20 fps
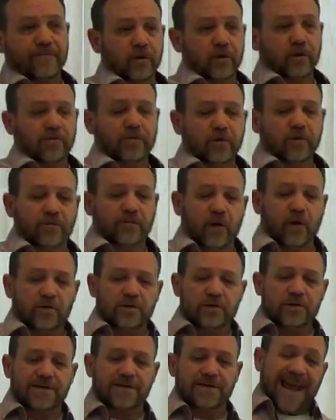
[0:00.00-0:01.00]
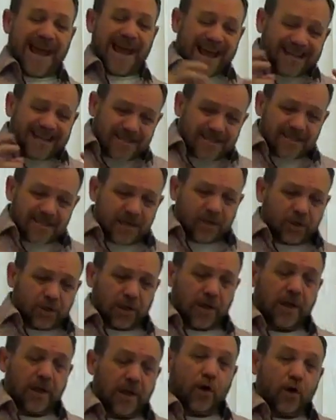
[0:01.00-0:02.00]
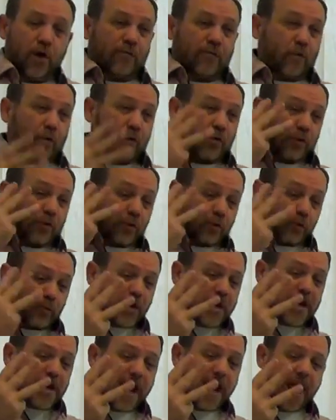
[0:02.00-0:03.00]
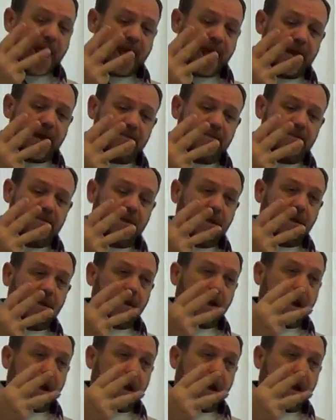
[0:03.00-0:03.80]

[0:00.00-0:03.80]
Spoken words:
first few verses, essentially for 3 days,